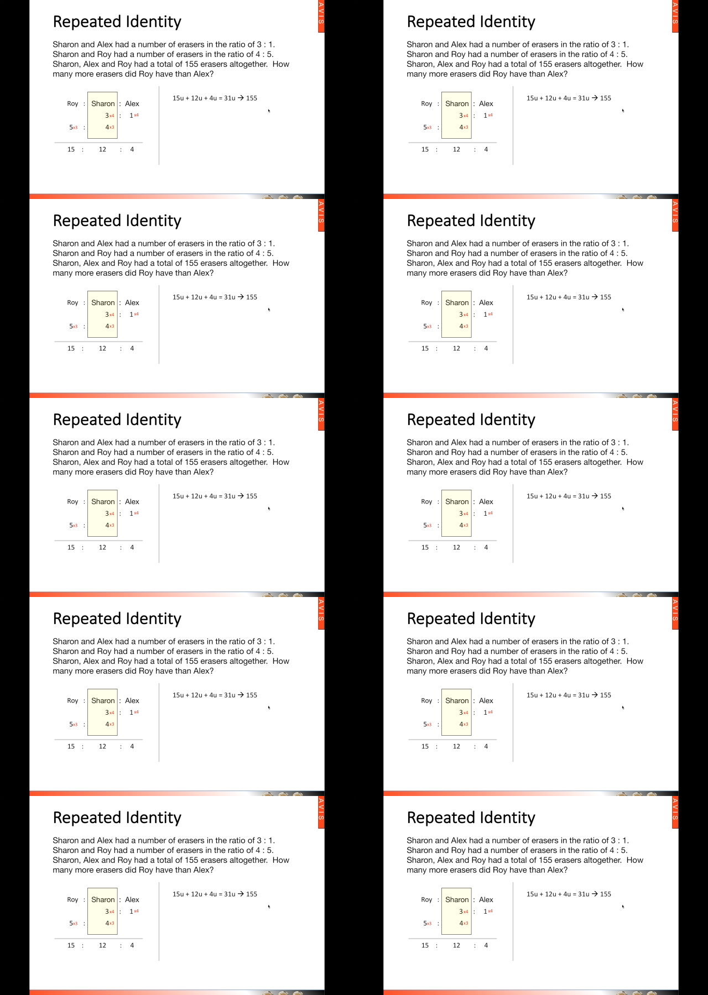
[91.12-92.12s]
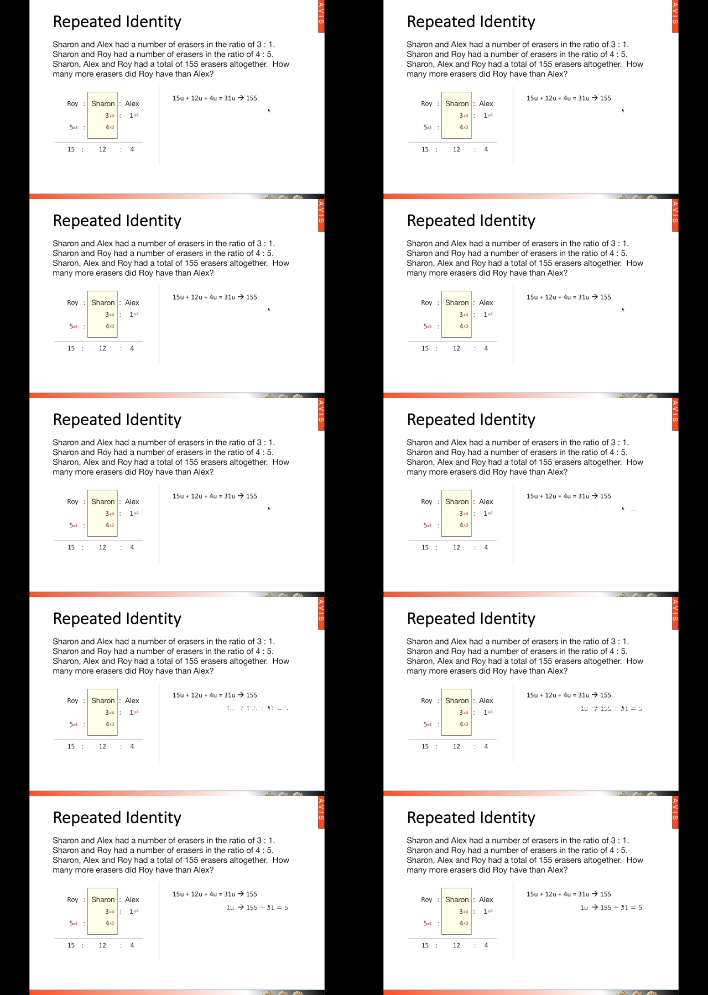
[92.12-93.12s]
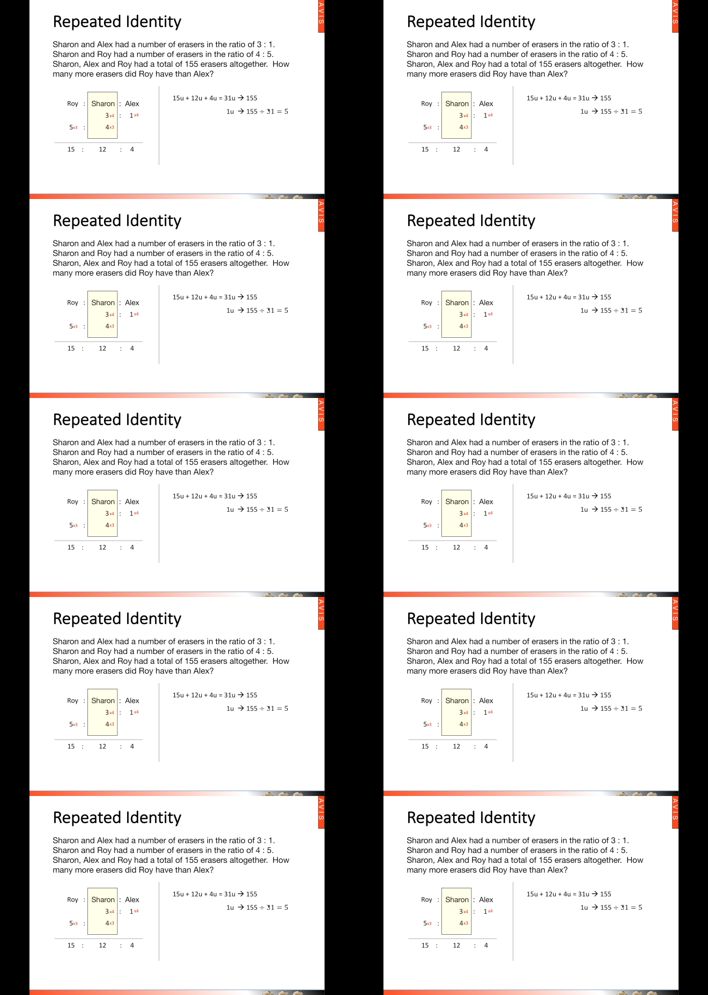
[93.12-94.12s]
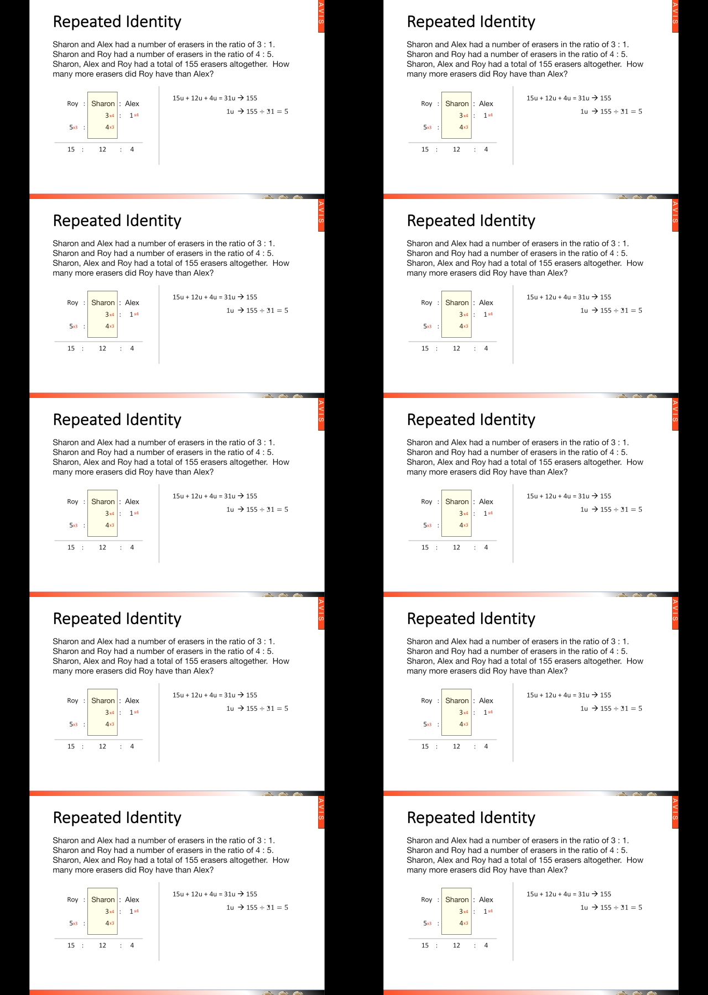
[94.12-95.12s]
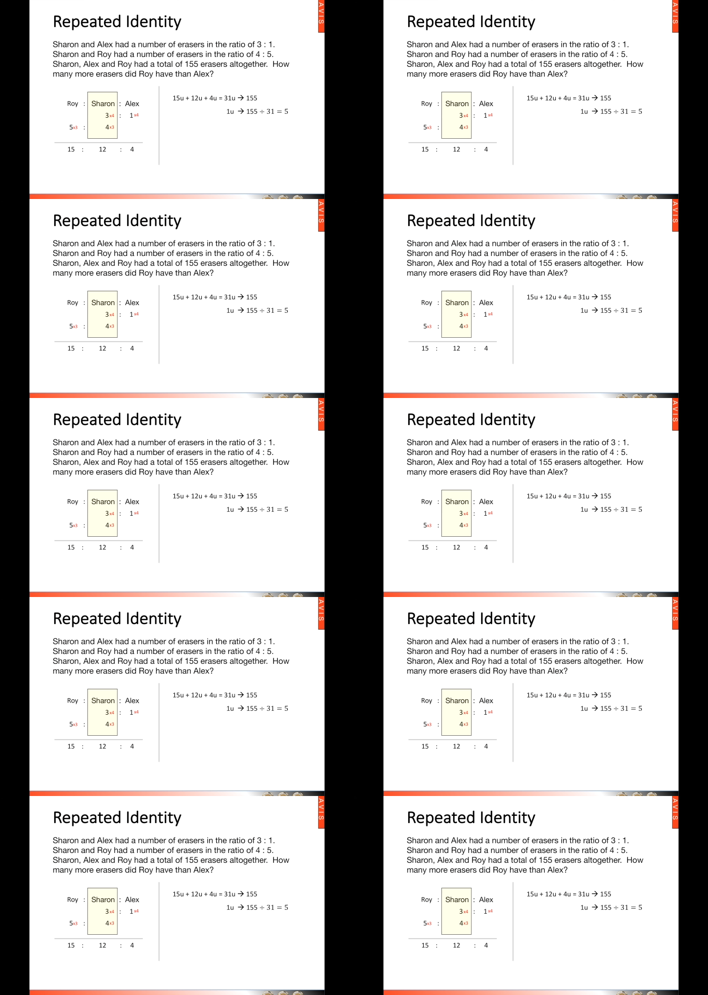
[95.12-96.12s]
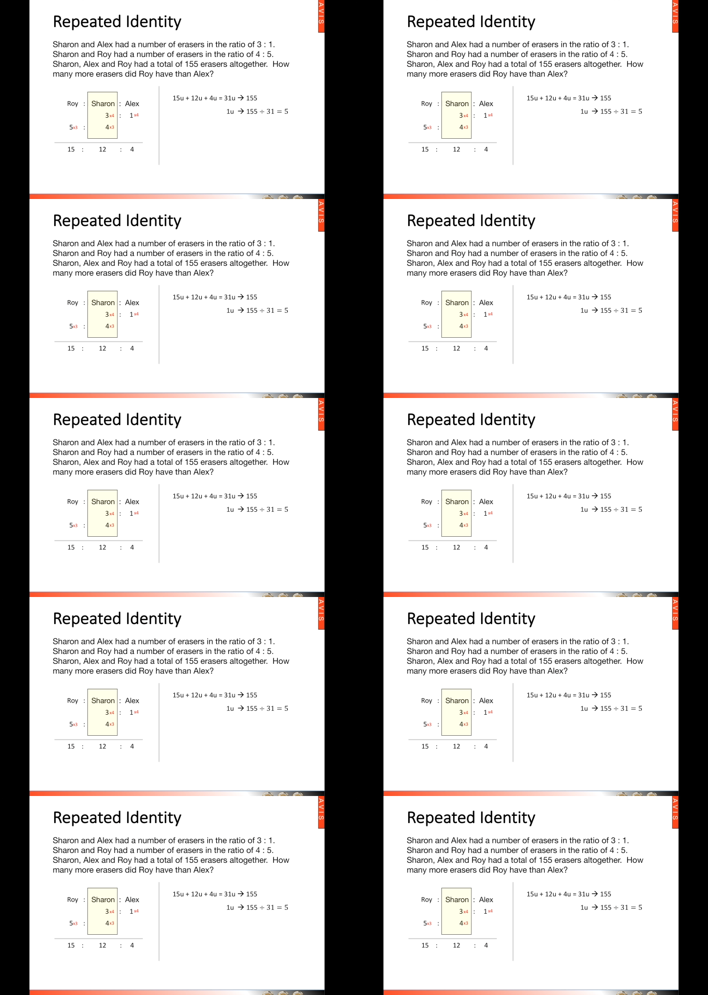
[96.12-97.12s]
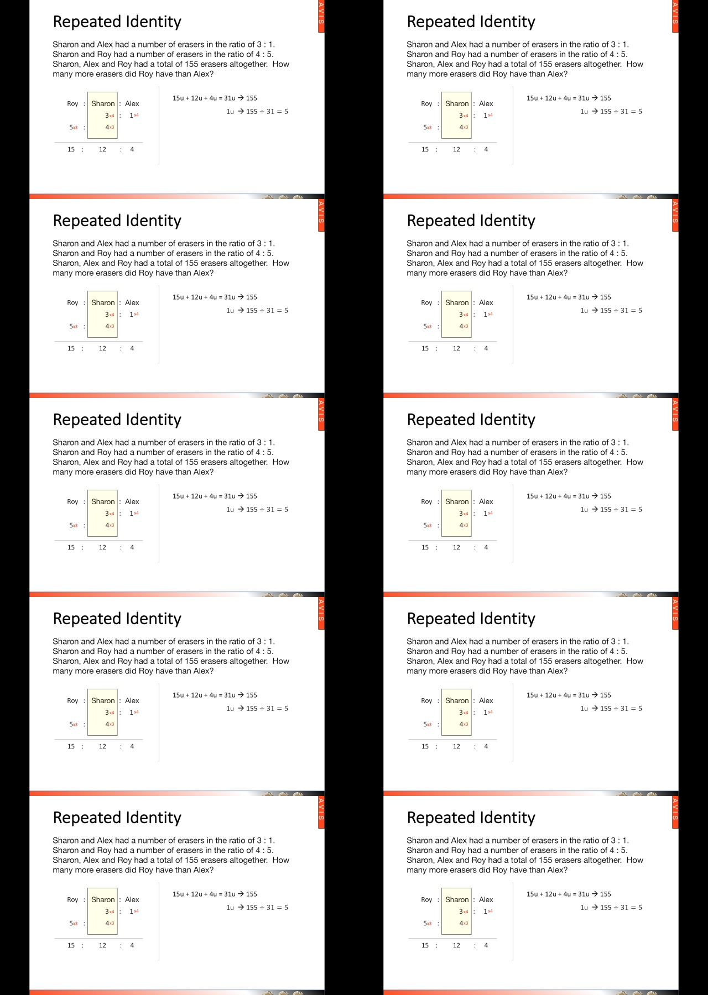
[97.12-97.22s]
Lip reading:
Nobody's mouth can be seen.